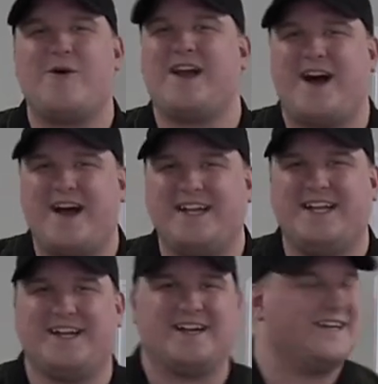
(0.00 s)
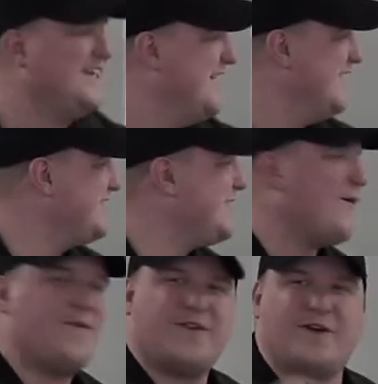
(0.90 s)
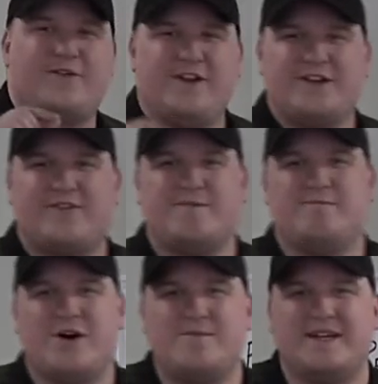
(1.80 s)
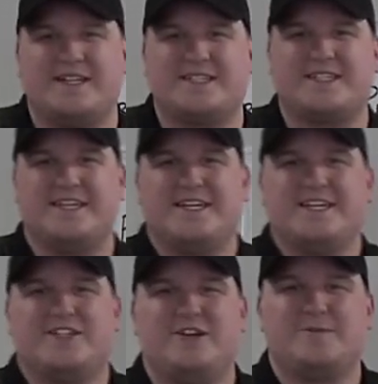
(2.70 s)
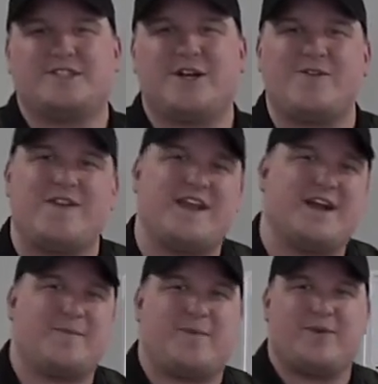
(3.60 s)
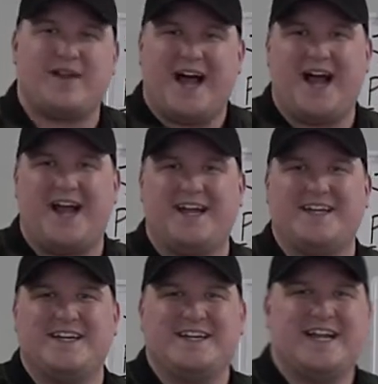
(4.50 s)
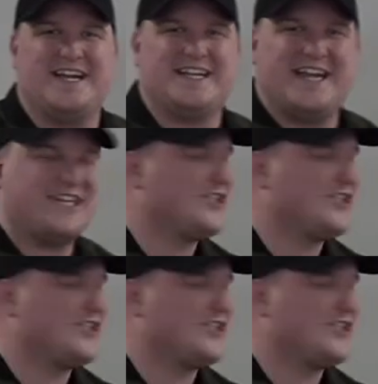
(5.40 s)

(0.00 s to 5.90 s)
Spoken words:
on here. And so there are a few different moments to observe and then apply and engage our